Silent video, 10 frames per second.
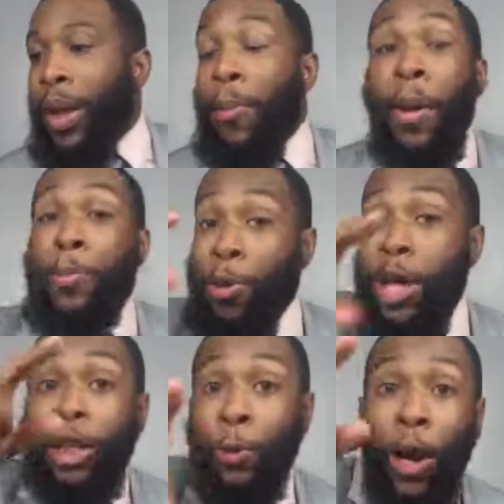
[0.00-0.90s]
But
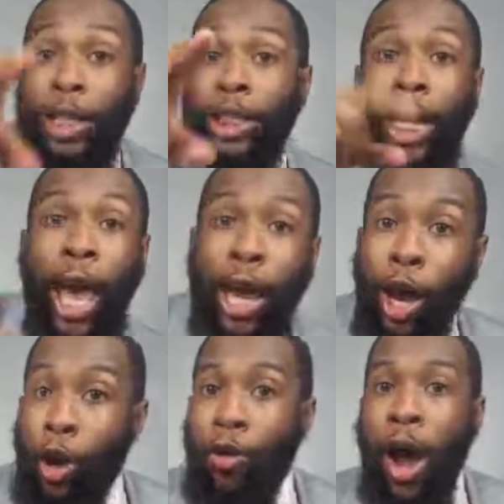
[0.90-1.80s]
please press share
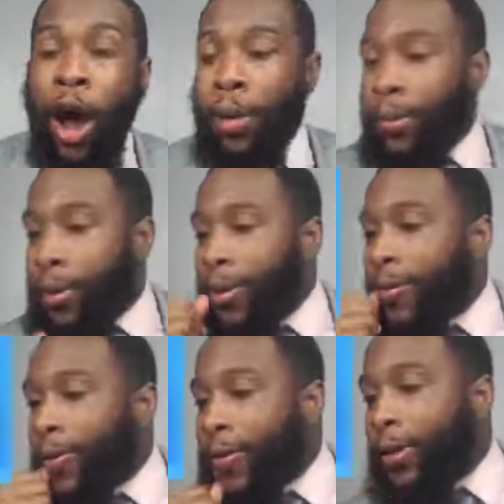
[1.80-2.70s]
though, Rob.
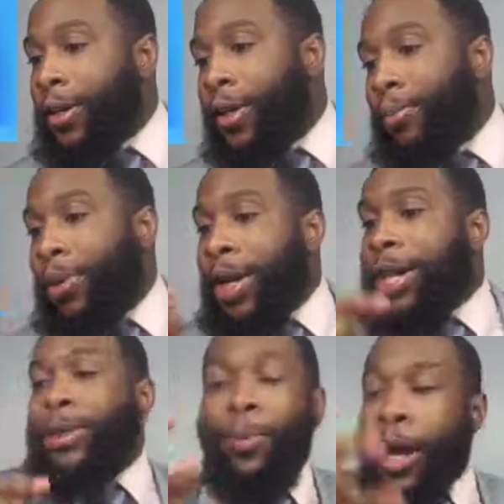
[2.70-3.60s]

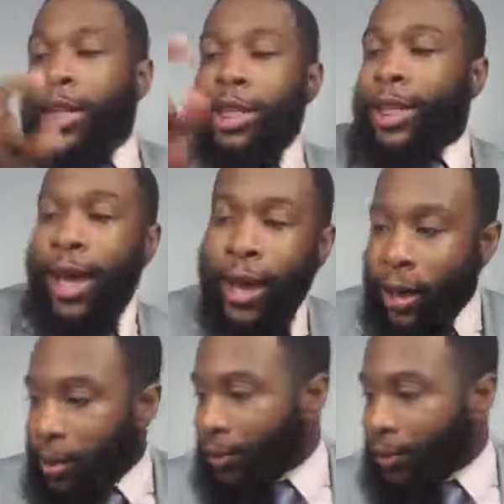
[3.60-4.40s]
Please press share.